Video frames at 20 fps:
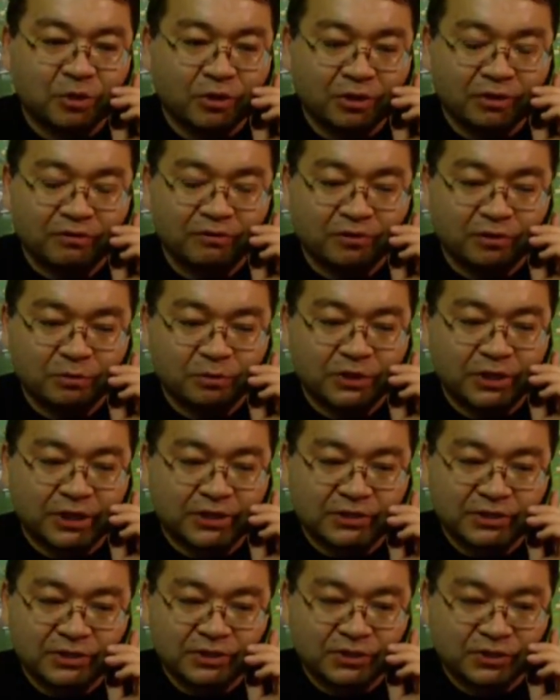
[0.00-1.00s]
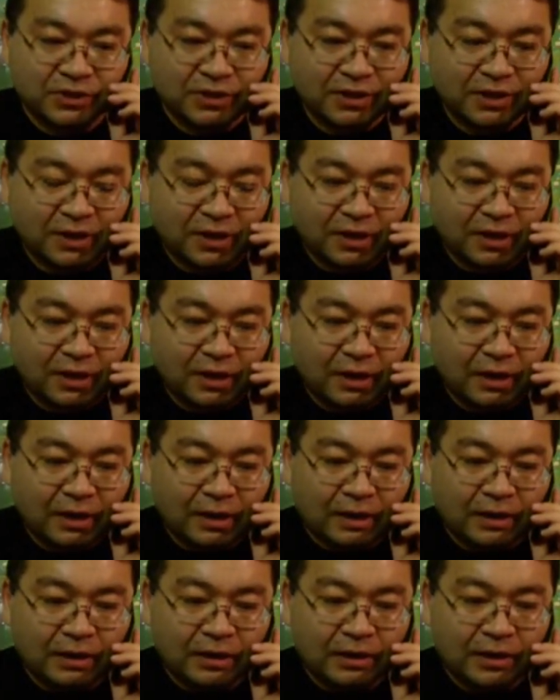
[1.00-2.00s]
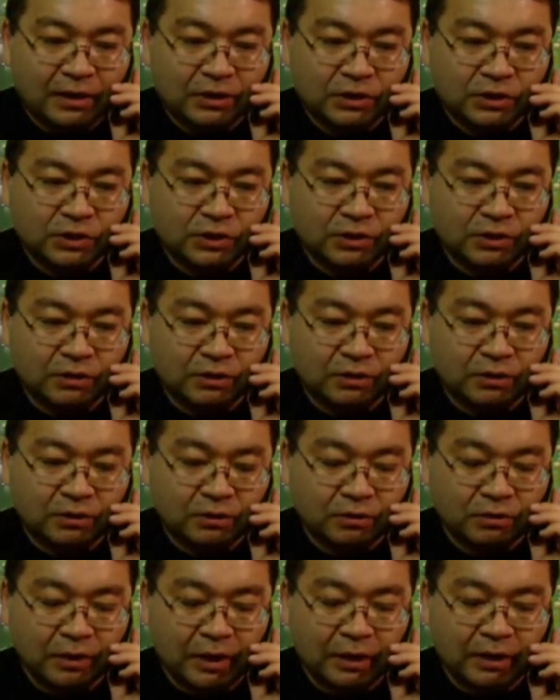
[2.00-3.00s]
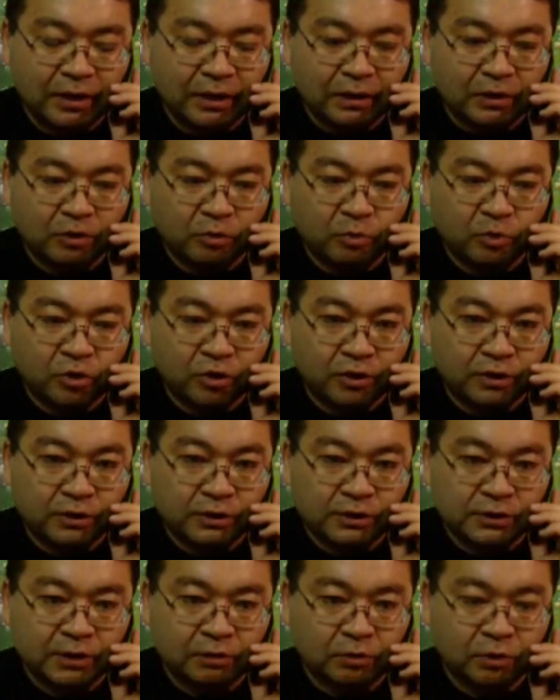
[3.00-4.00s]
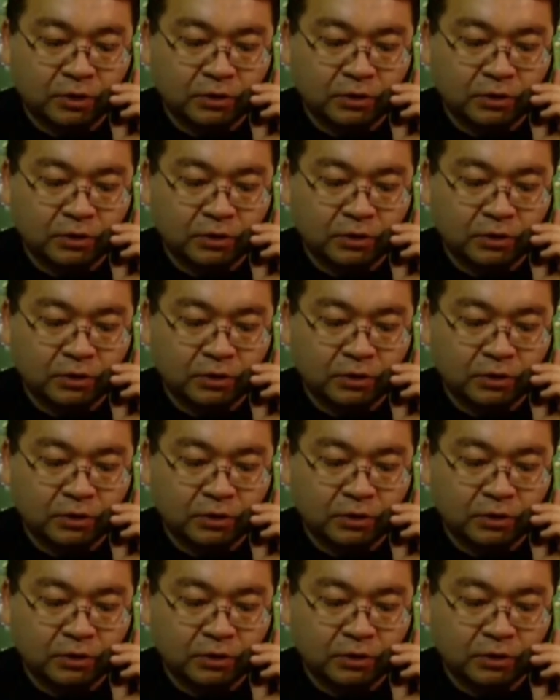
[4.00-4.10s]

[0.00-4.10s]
I'm calling from Texas, and I just, I like your products.